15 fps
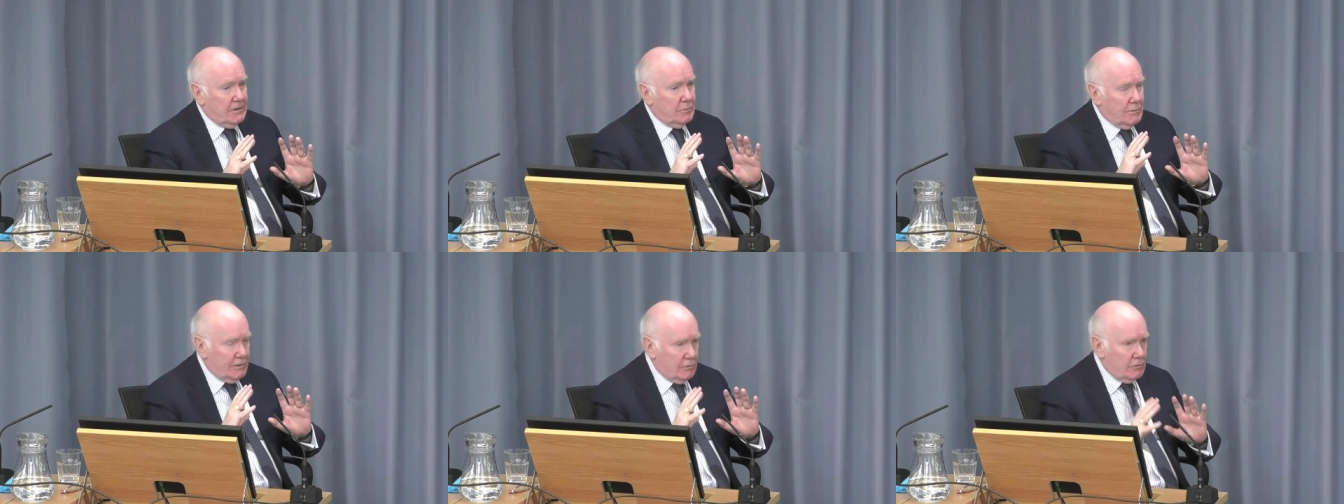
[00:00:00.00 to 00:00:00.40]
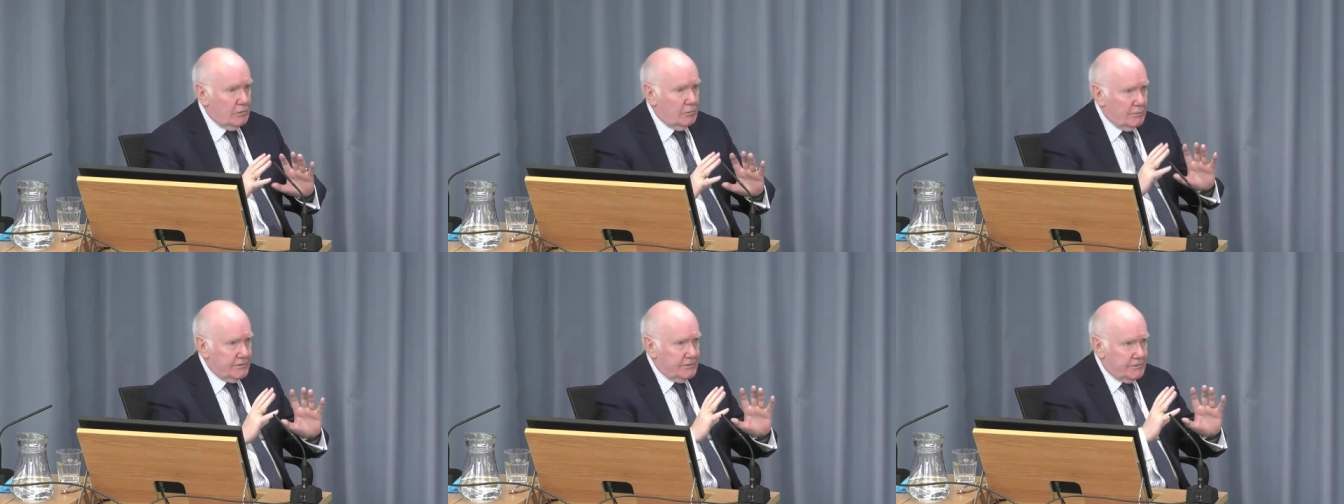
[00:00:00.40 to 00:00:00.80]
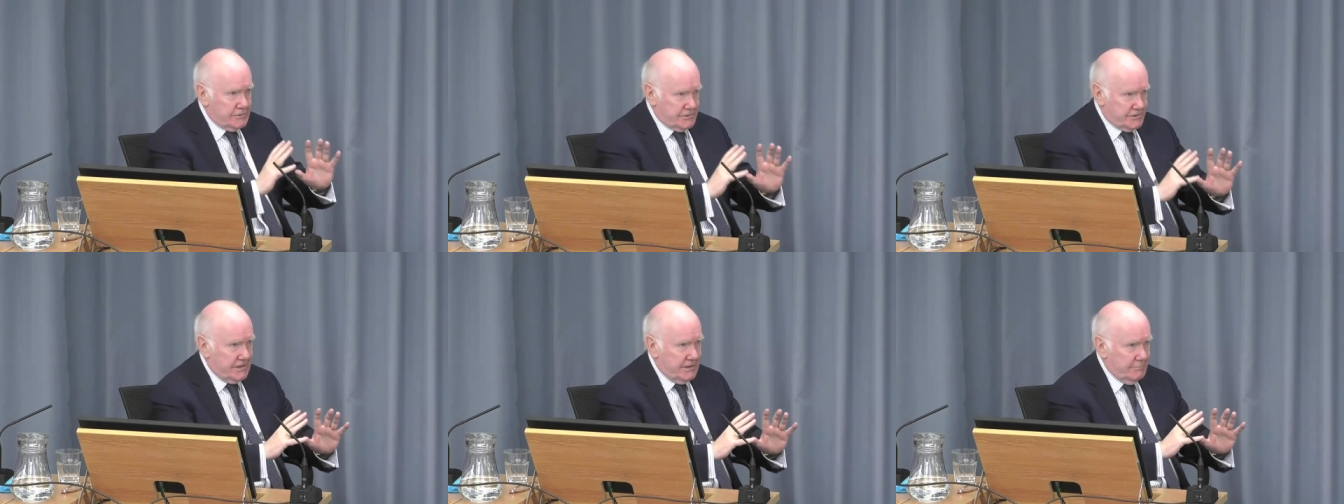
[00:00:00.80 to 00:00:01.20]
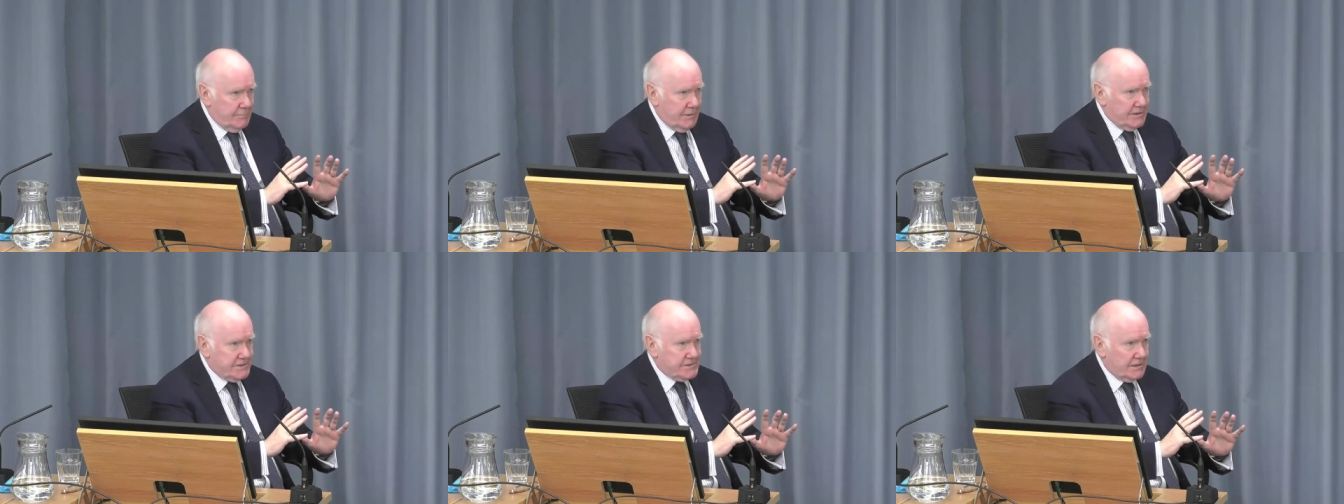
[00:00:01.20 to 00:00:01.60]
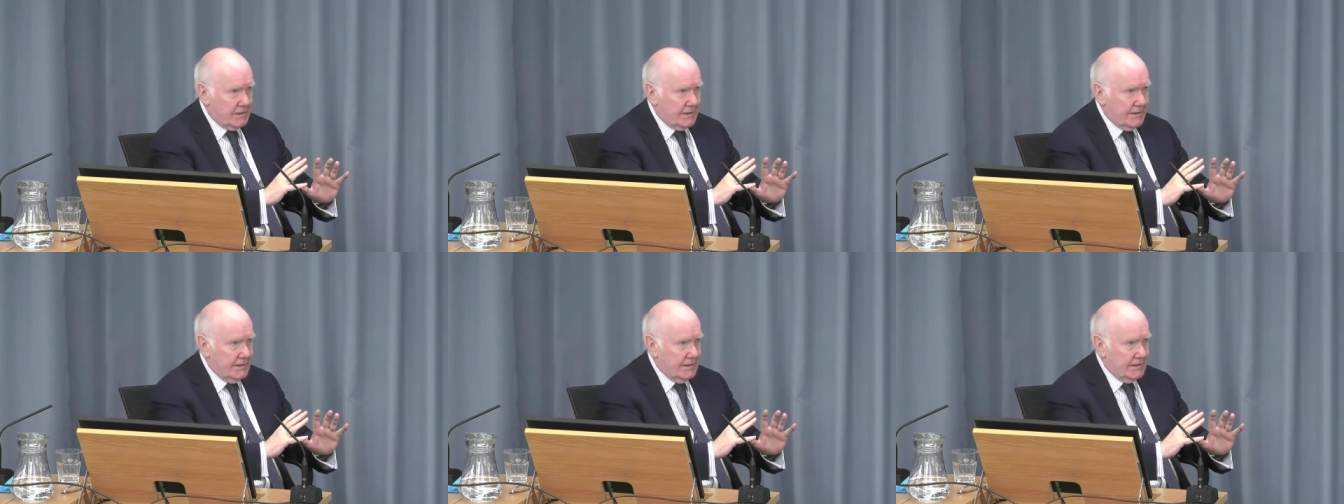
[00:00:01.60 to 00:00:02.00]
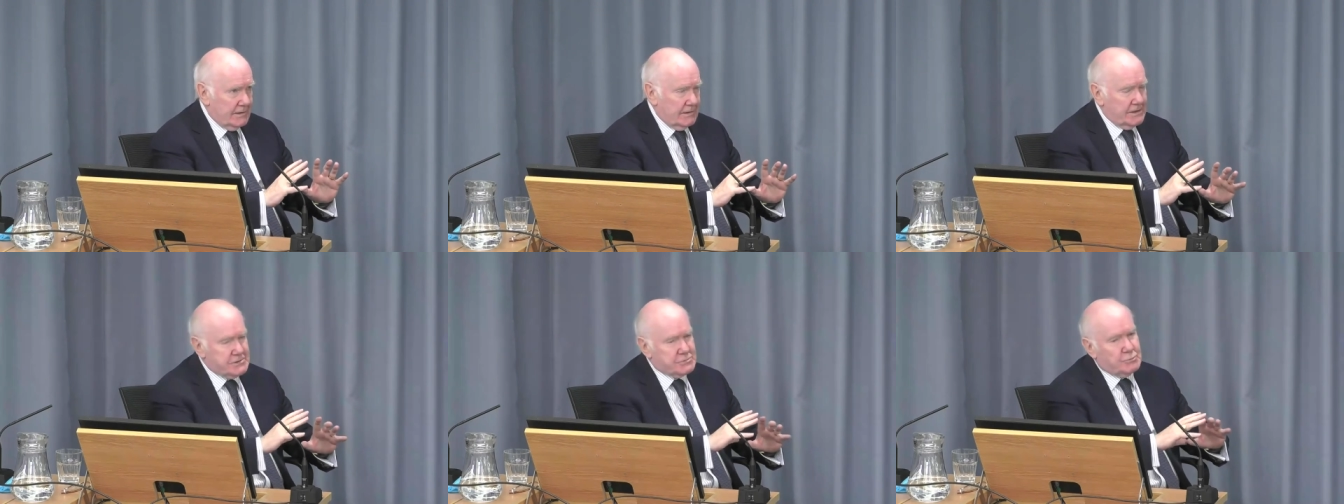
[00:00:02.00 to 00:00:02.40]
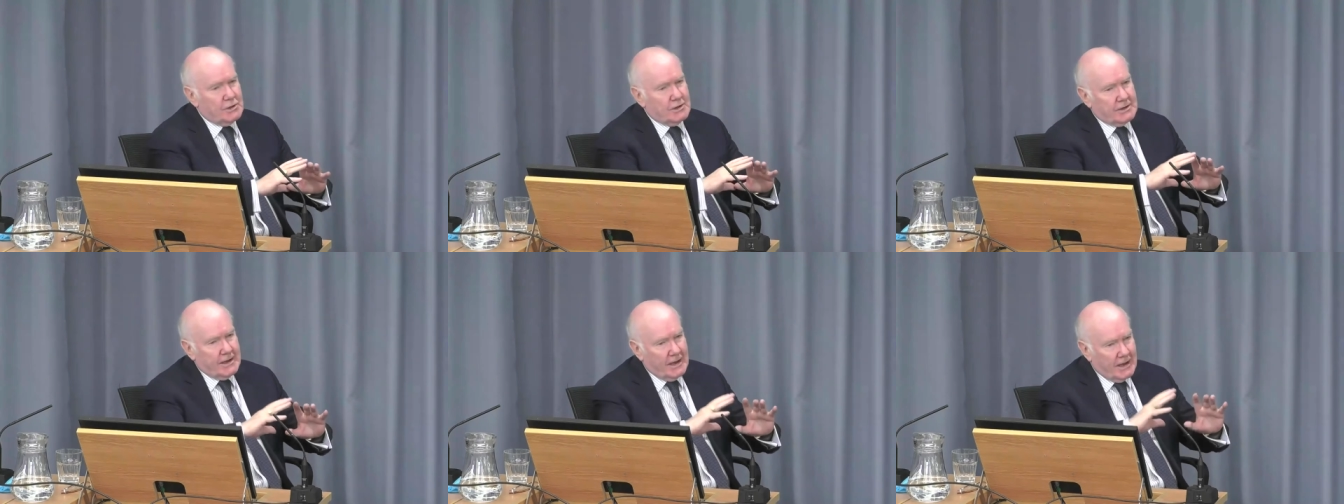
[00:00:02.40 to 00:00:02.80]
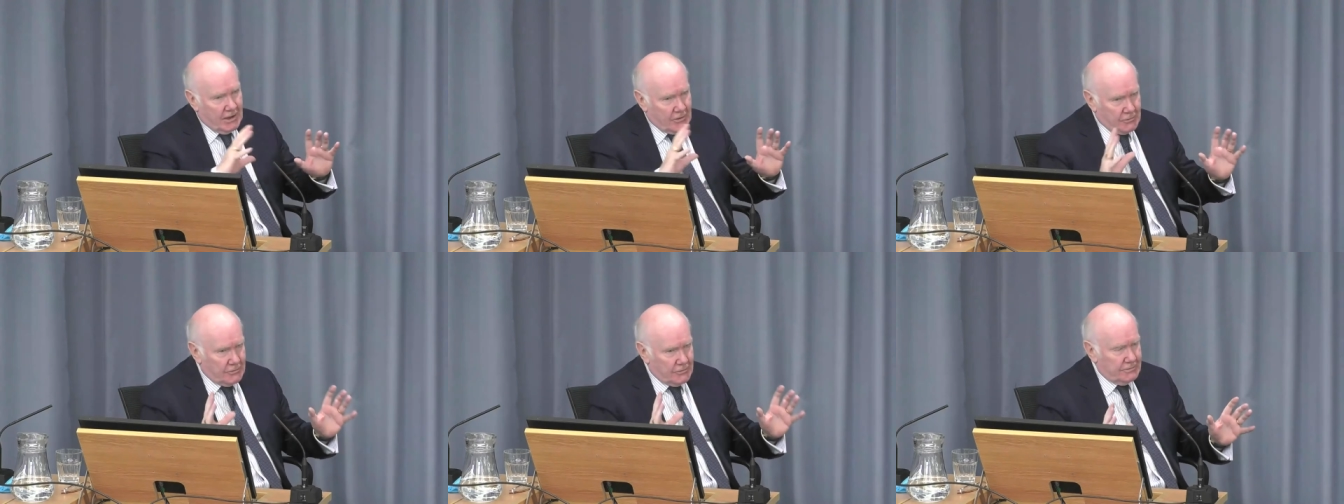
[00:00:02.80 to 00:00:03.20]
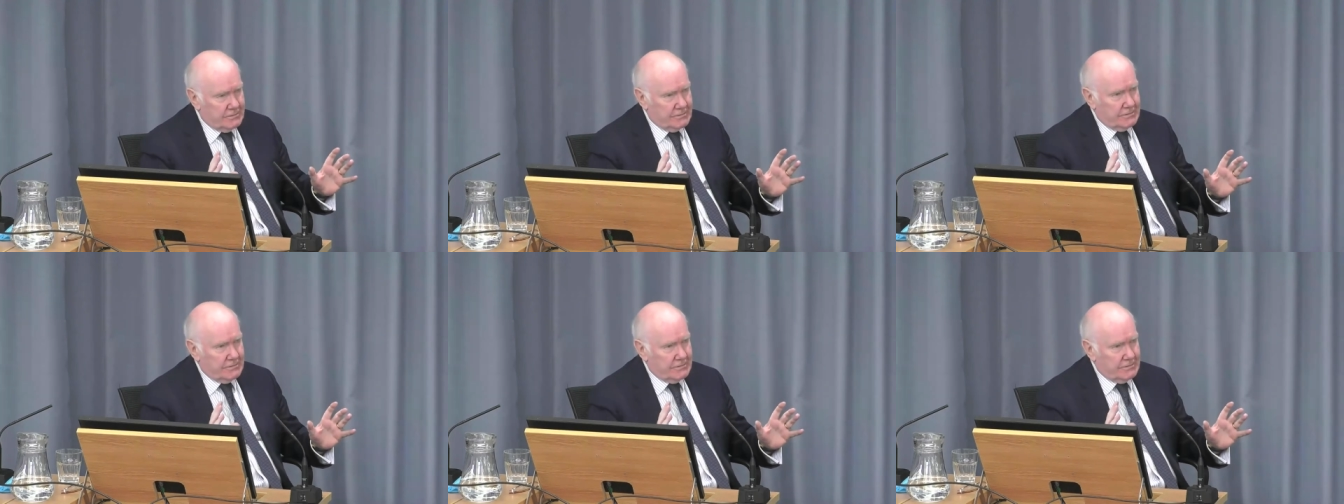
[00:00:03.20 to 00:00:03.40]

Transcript: we'll go with your scheme basically, let's work it out.